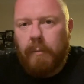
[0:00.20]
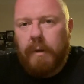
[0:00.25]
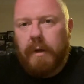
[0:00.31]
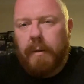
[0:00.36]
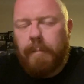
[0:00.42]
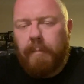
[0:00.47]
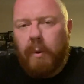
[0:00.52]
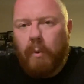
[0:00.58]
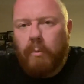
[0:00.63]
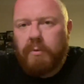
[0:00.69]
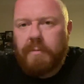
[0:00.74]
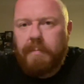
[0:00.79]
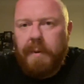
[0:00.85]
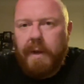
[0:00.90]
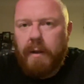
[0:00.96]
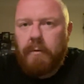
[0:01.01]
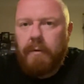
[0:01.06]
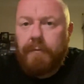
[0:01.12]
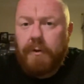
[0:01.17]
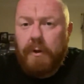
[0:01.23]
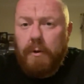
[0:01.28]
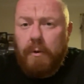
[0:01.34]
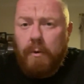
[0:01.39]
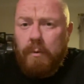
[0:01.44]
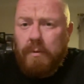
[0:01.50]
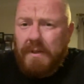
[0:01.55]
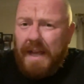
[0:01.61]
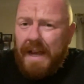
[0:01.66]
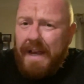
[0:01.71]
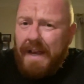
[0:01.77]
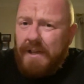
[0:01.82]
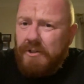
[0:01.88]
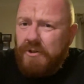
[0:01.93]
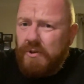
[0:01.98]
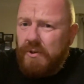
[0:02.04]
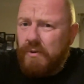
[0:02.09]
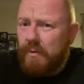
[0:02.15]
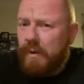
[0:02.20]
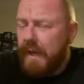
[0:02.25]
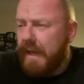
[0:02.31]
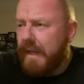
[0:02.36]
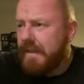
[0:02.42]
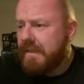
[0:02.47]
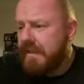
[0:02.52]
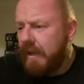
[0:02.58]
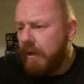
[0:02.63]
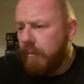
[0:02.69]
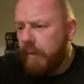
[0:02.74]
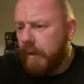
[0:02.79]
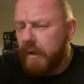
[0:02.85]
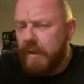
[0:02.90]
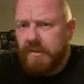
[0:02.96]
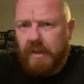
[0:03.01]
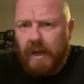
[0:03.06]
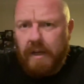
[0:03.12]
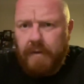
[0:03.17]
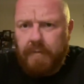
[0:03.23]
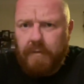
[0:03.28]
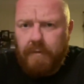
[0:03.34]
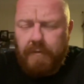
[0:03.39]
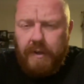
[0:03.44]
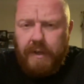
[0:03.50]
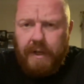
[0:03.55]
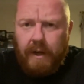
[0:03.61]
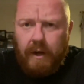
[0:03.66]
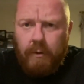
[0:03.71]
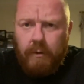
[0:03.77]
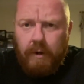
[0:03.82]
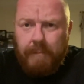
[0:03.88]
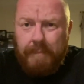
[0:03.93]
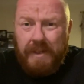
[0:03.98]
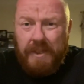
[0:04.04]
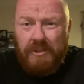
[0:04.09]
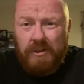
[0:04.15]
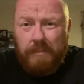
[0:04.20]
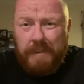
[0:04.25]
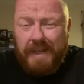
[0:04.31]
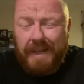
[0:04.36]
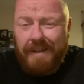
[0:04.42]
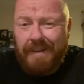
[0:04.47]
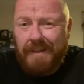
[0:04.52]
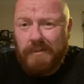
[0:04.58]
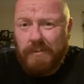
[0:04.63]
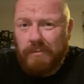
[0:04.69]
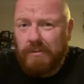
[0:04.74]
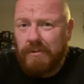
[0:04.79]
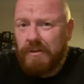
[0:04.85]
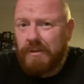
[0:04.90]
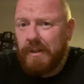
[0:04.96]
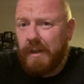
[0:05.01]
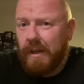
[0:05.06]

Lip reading: one of Paul's beer reviews. As you can tell by the title of the video, I've been shopping in Lidl's.